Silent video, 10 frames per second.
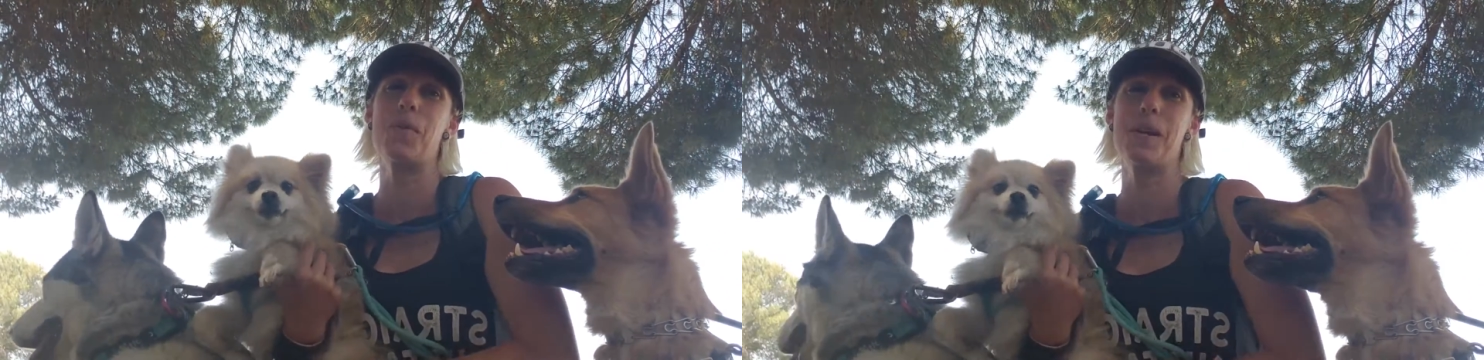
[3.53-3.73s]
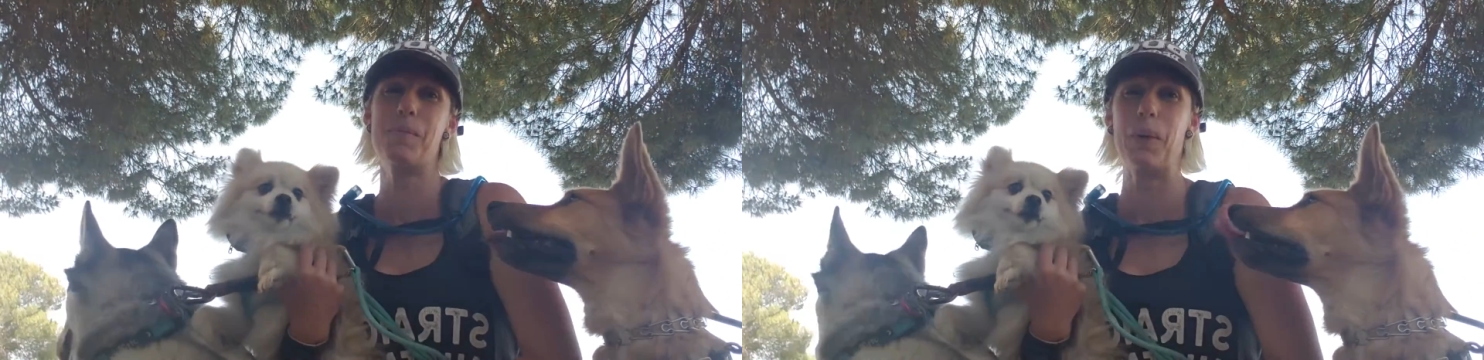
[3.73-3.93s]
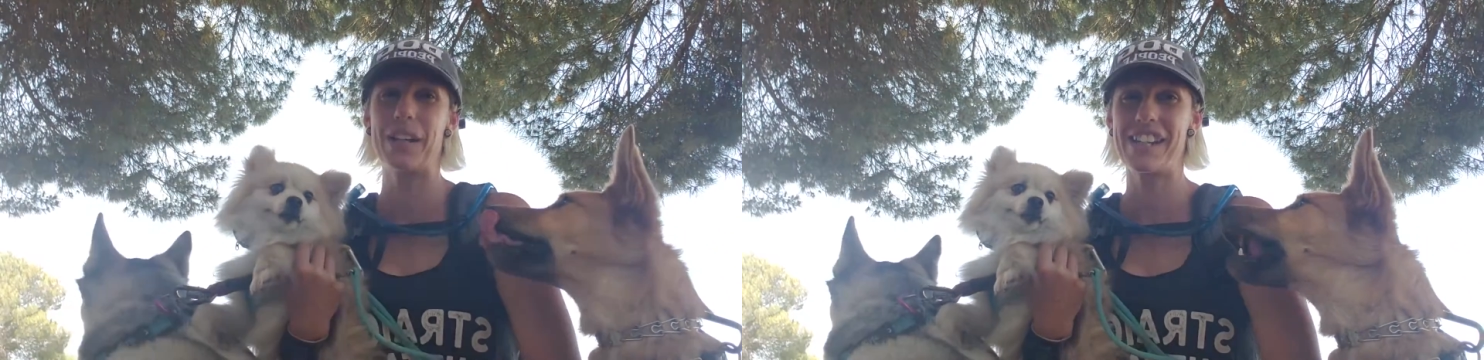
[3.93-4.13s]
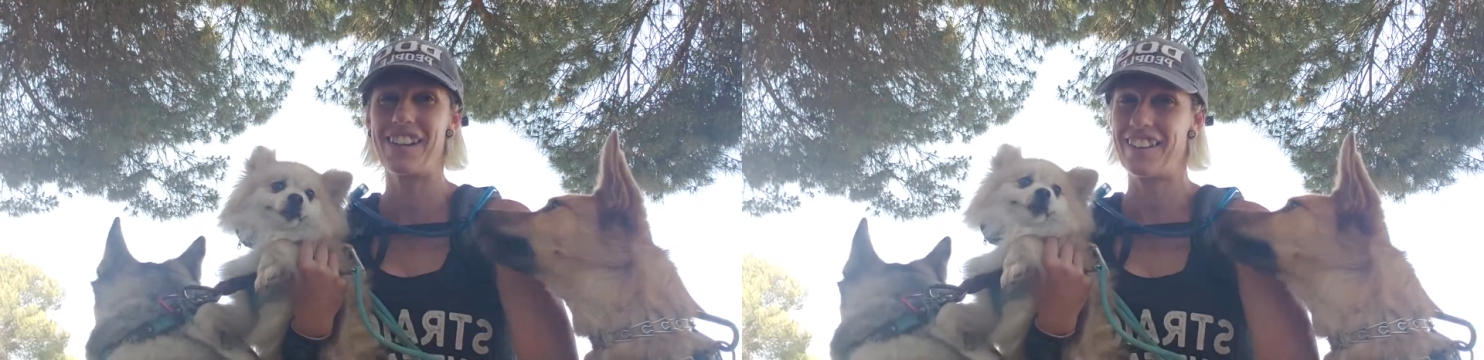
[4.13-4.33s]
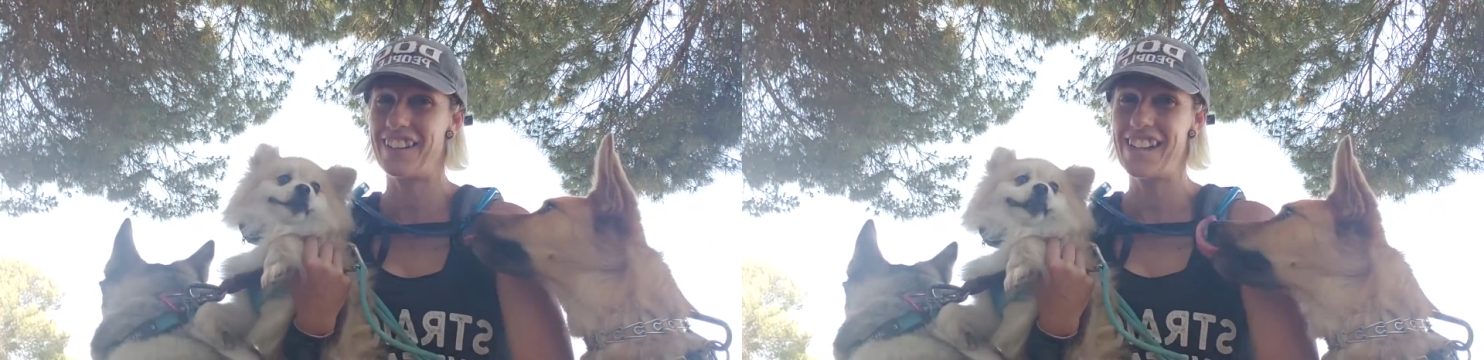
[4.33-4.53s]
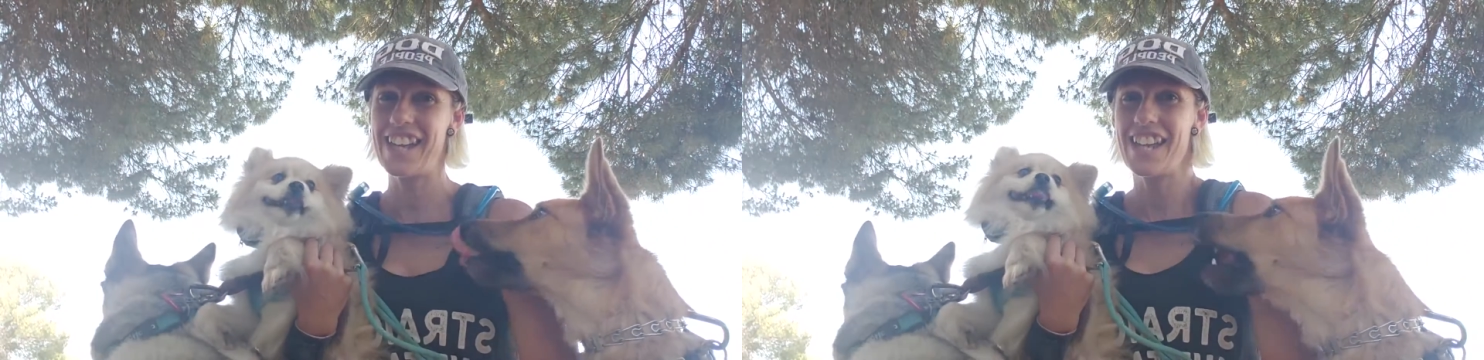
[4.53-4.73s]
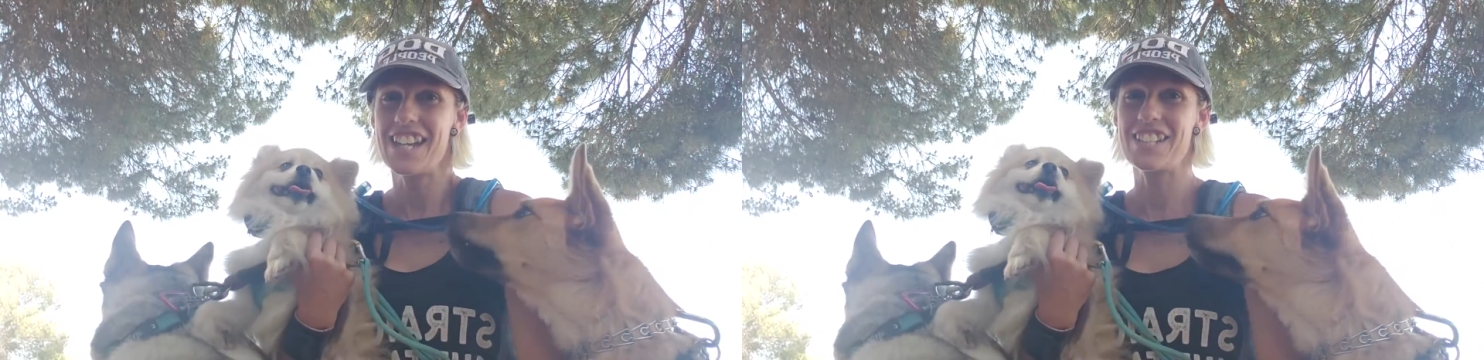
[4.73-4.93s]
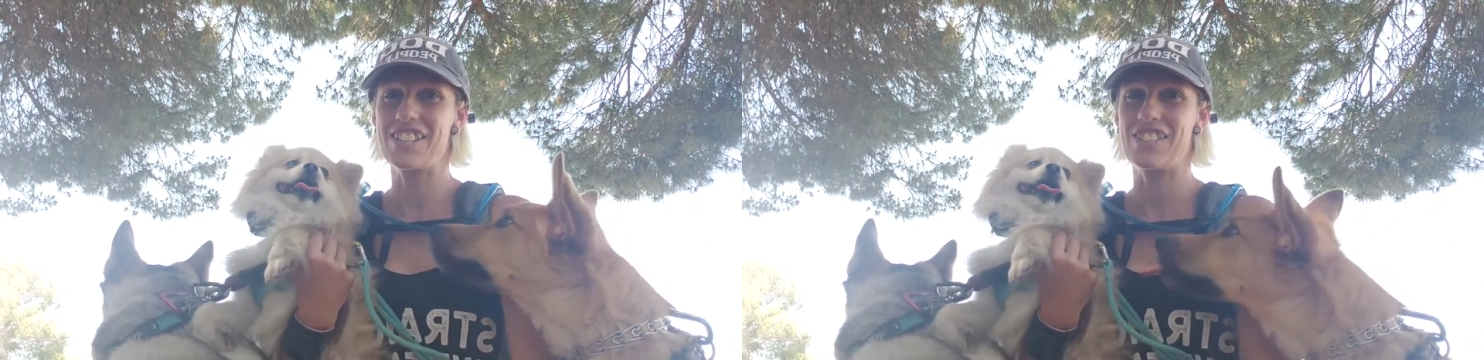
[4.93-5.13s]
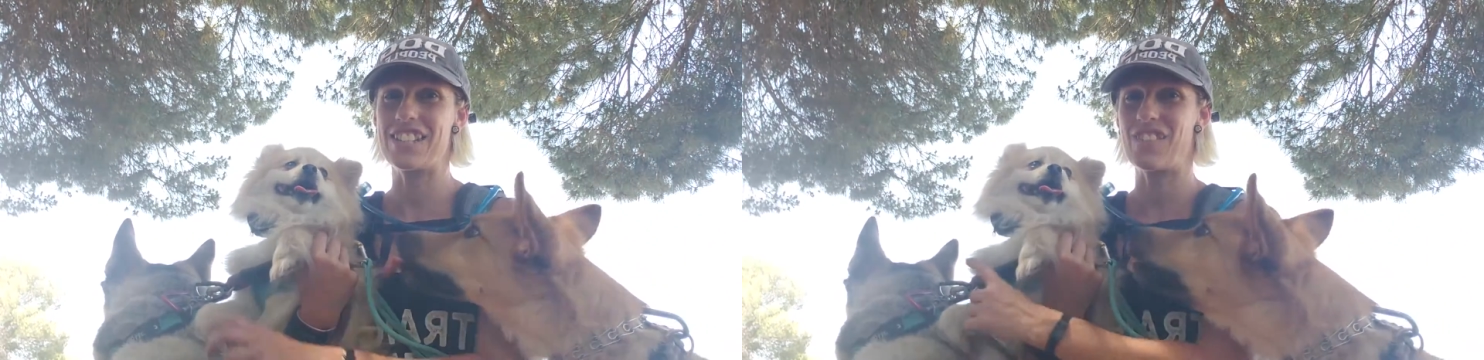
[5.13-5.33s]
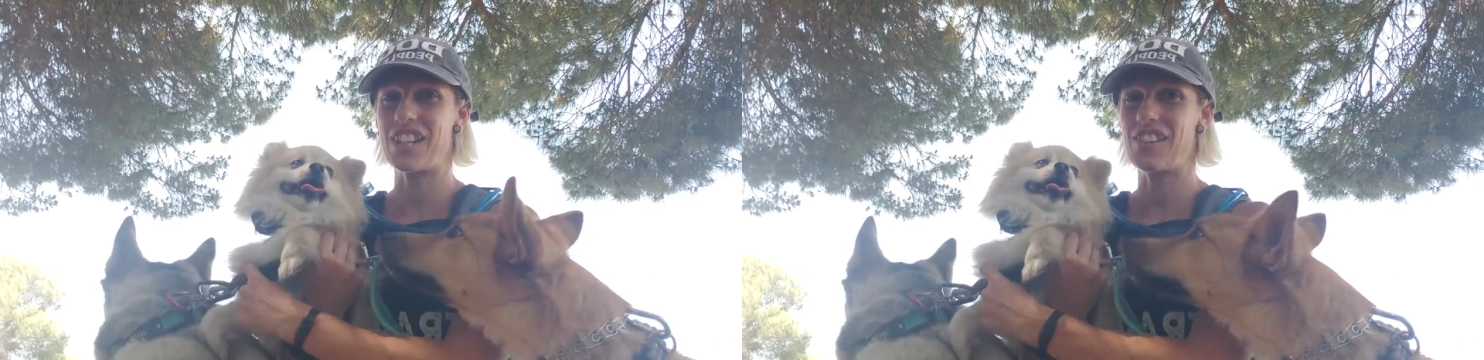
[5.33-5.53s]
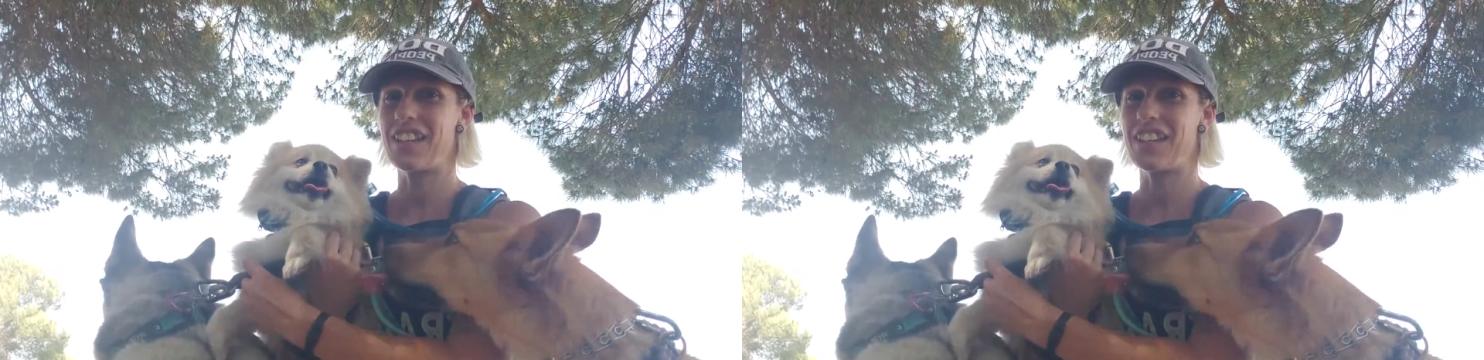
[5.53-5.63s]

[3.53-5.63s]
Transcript: be pretty hard to do this video.